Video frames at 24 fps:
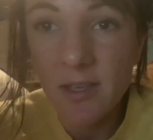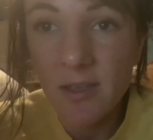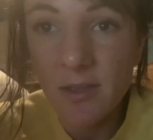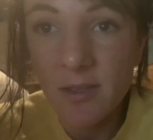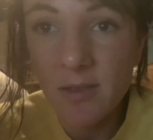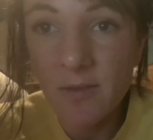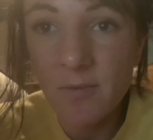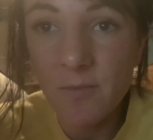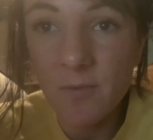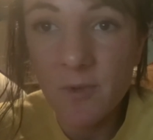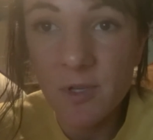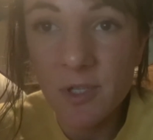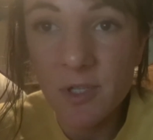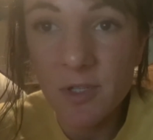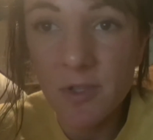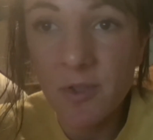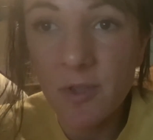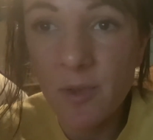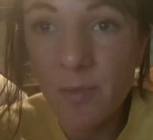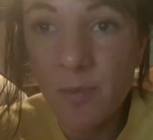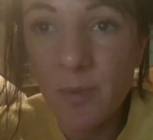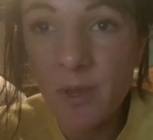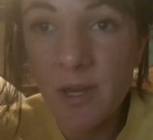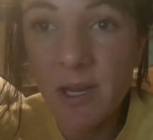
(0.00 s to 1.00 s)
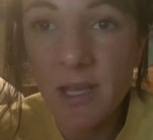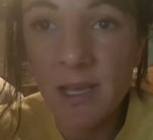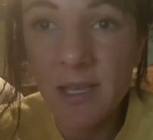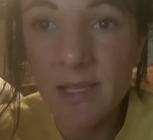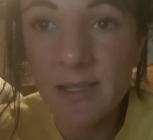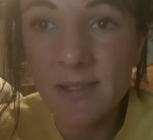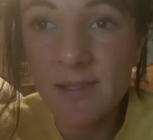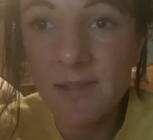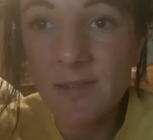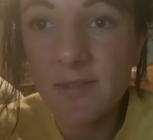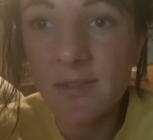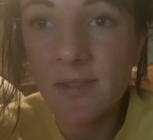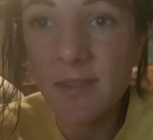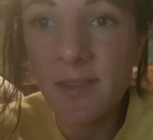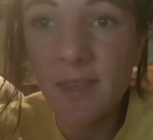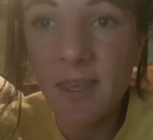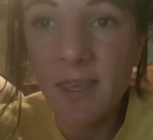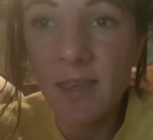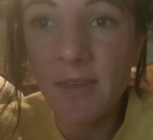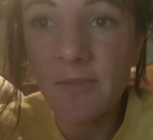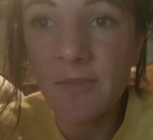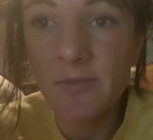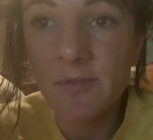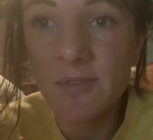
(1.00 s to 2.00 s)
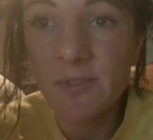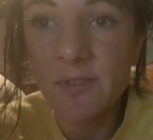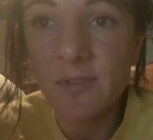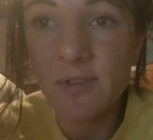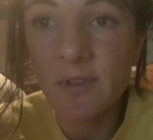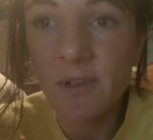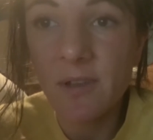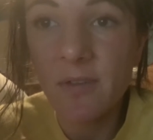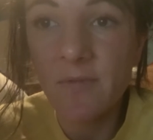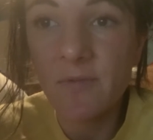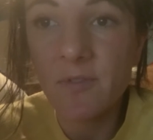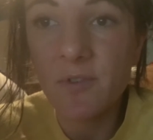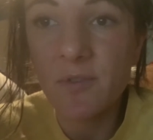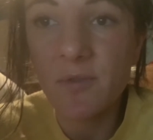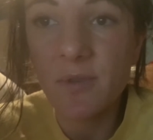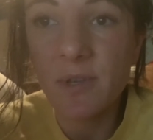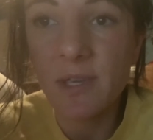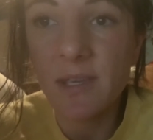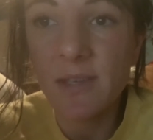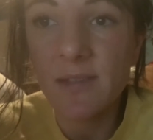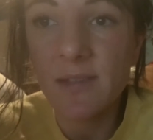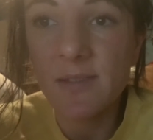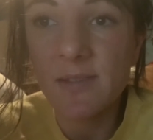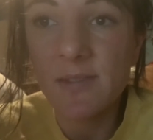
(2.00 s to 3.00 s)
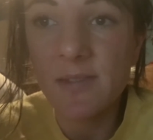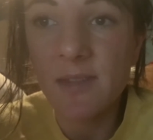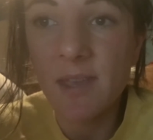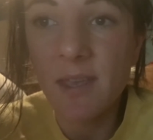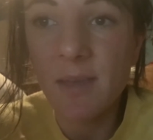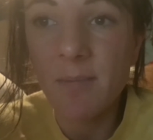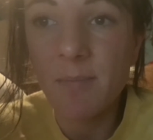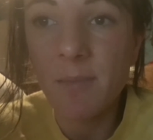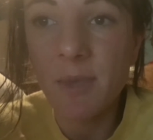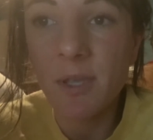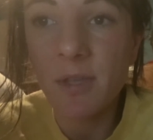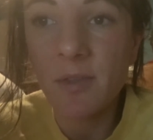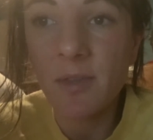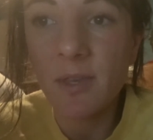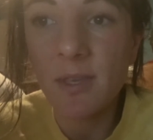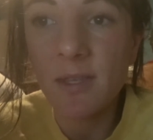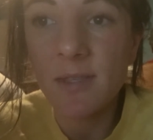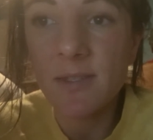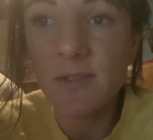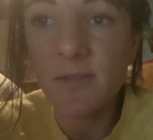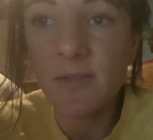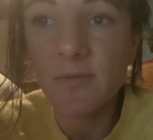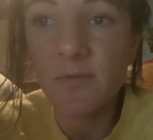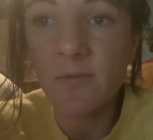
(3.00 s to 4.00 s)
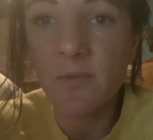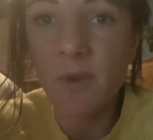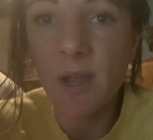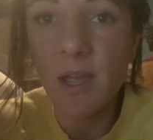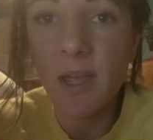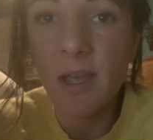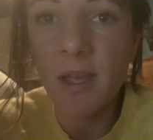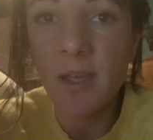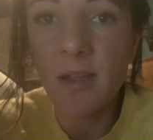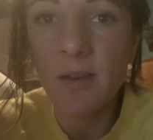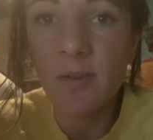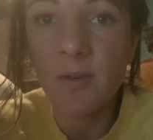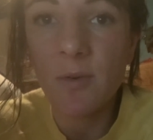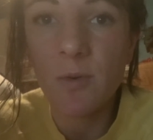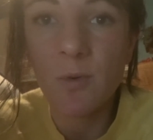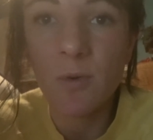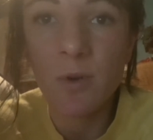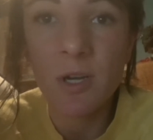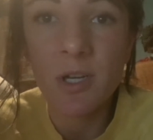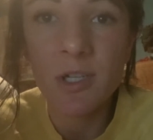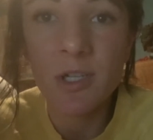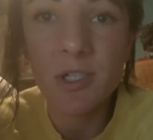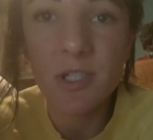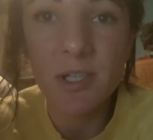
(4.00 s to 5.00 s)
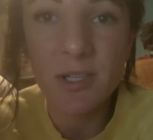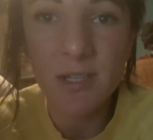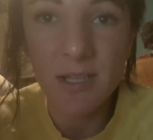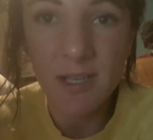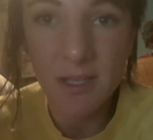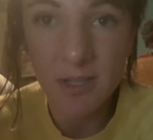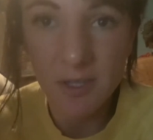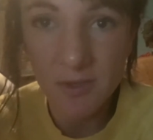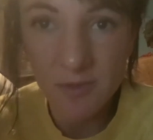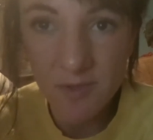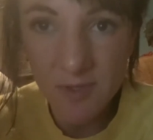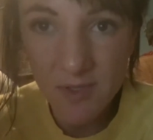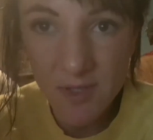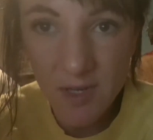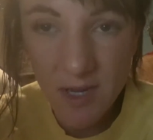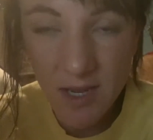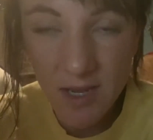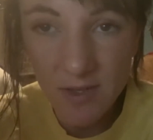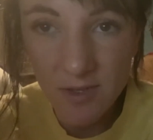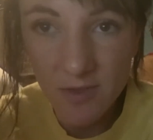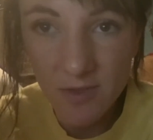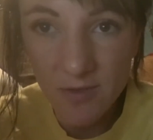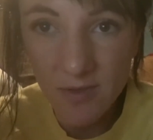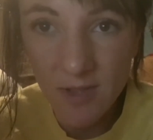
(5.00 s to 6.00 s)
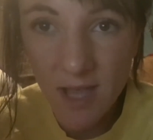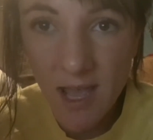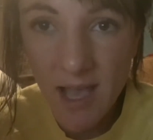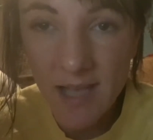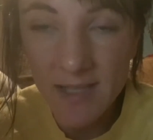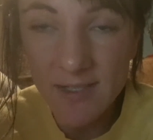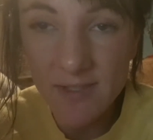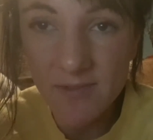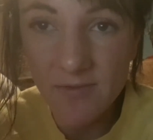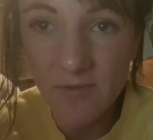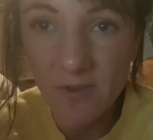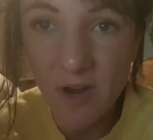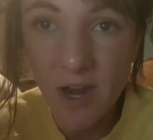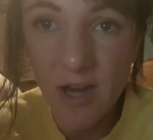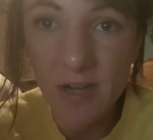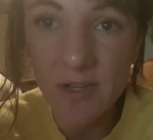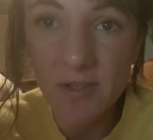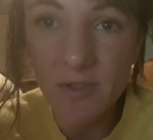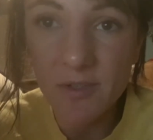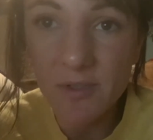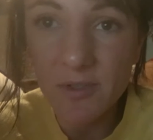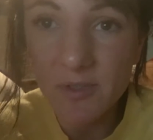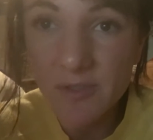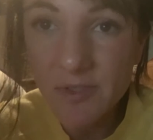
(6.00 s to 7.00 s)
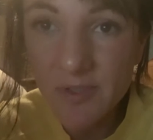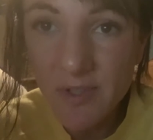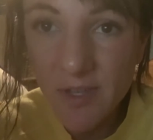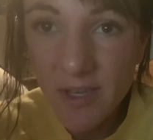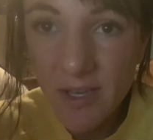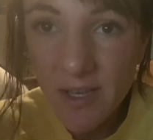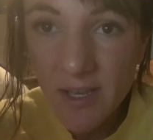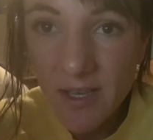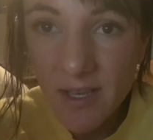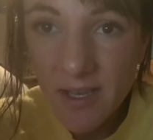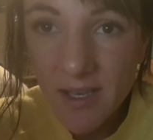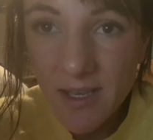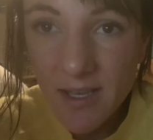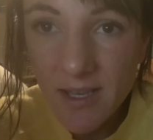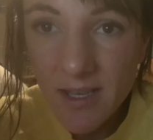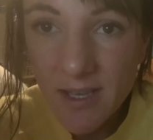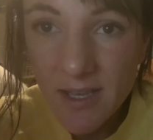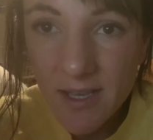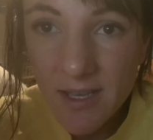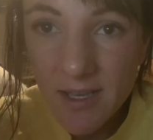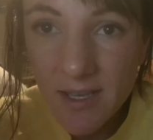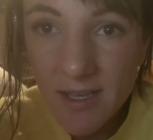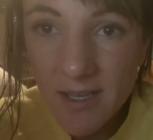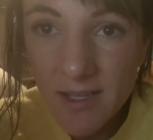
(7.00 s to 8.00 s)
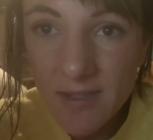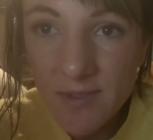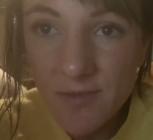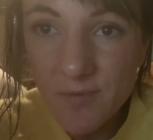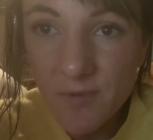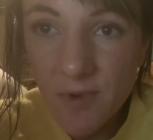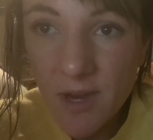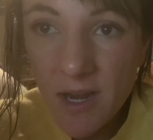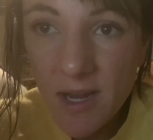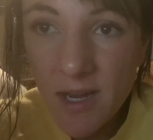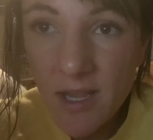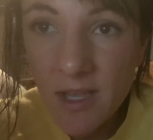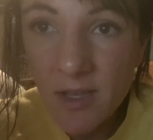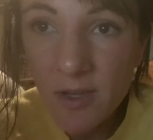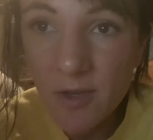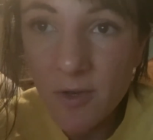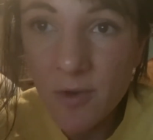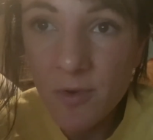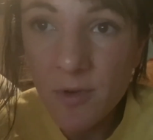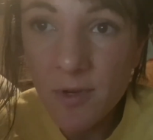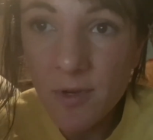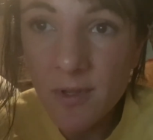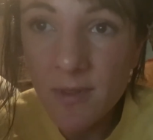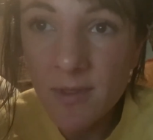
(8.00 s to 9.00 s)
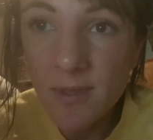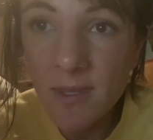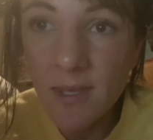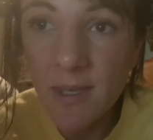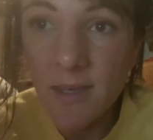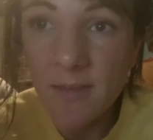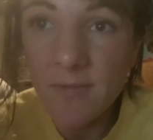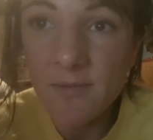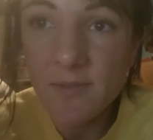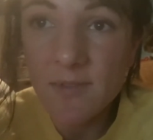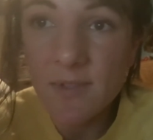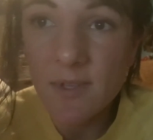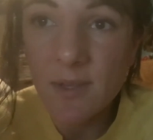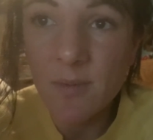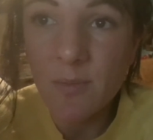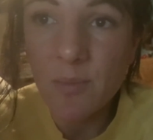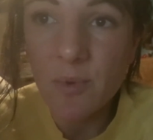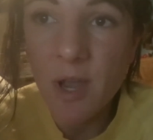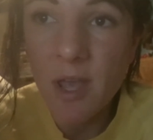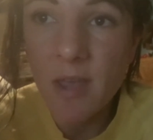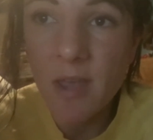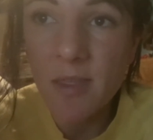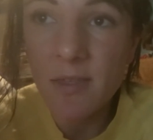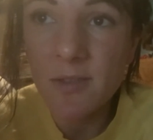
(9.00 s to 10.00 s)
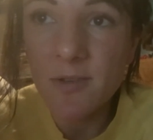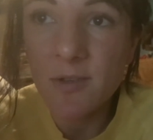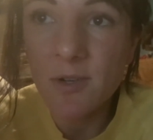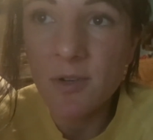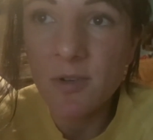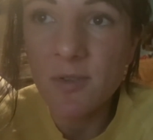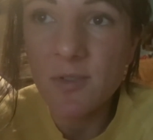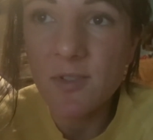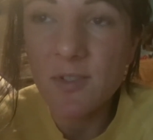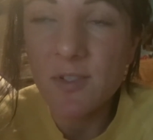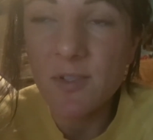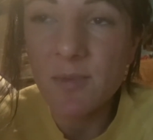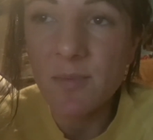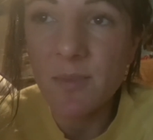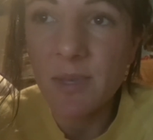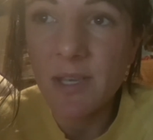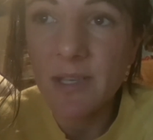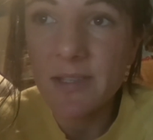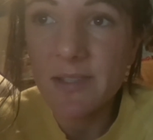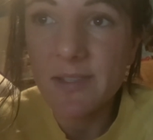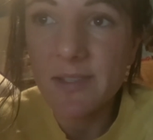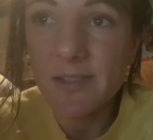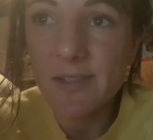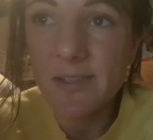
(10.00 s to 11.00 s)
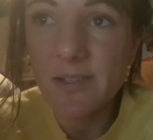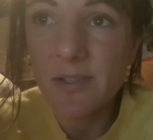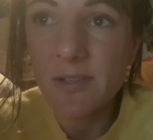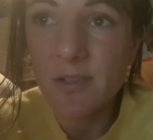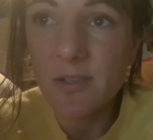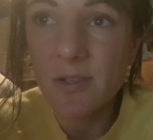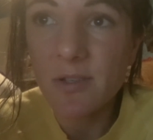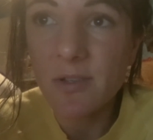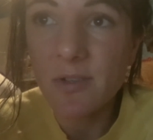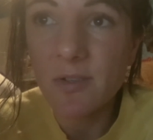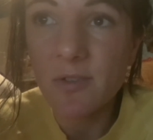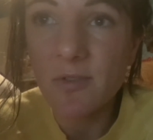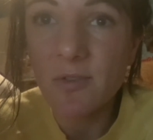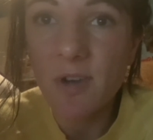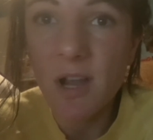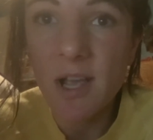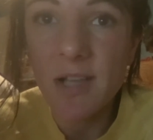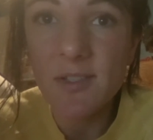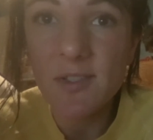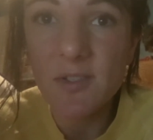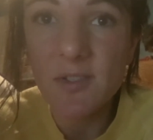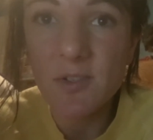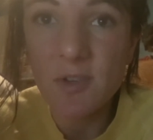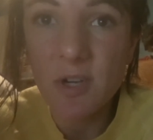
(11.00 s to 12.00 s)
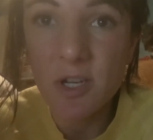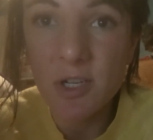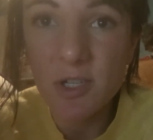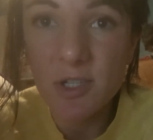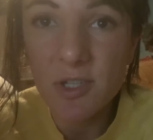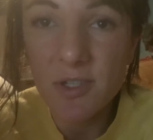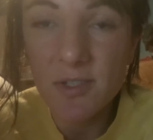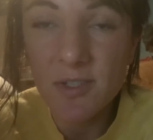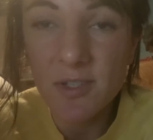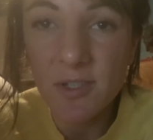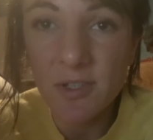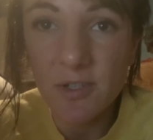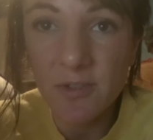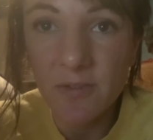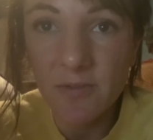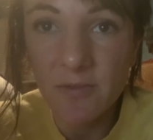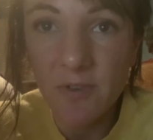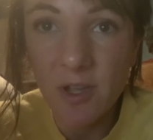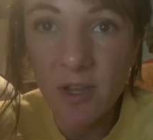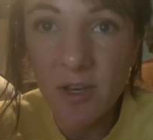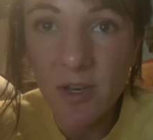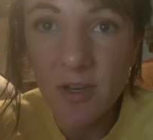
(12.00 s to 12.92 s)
which illuminates the leaves of trees like millions of red, orange, and yellow stained glass fractals. It's raining golden leaves, and breath turns to mist. Grass crunches underfoot.